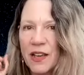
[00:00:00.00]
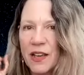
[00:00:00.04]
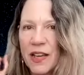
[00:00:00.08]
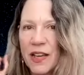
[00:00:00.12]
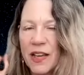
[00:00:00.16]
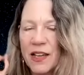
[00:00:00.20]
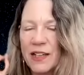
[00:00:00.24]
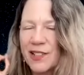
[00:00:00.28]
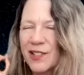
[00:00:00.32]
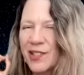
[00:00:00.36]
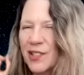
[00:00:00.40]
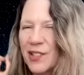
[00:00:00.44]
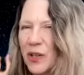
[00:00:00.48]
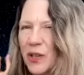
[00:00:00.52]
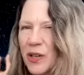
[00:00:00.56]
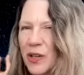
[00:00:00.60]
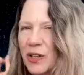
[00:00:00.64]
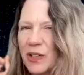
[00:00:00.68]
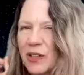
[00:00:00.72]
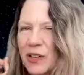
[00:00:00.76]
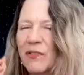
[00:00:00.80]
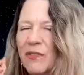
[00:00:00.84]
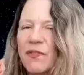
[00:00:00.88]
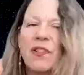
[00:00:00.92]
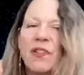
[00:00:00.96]
And so
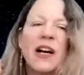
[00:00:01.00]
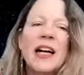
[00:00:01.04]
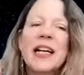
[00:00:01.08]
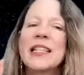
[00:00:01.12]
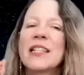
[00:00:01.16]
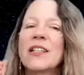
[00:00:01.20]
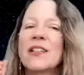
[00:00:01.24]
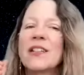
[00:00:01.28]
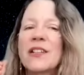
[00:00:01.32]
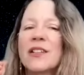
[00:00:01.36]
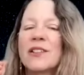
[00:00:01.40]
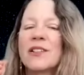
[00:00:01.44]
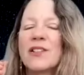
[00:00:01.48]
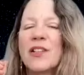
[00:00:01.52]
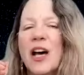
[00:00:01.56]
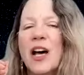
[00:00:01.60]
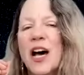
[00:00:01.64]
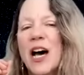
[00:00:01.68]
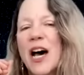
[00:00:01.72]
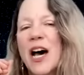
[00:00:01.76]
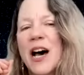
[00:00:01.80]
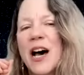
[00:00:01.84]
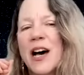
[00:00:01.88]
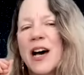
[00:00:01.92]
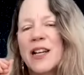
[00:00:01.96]
you're going to find there's a
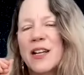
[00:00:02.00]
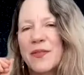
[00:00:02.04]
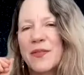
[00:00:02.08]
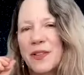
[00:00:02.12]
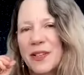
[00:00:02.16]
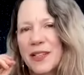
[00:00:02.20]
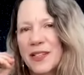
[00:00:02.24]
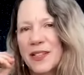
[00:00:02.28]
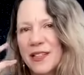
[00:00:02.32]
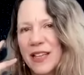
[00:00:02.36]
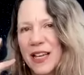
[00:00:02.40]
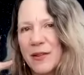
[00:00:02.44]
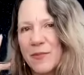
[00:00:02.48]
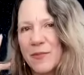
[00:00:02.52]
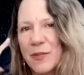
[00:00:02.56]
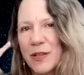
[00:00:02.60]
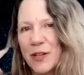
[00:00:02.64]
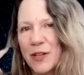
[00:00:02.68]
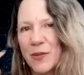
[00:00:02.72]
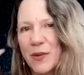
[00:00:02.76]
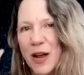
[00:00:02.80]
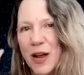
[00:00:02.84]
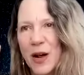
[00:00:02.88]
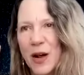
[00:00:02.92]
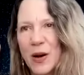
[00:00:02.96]
lot of excitement
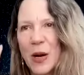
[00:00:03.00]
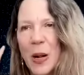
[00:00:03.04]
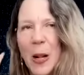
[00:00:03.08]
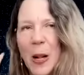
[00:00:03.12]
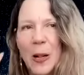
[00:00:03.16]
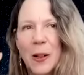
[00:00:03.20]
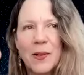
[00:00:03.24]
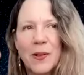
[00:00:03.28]
around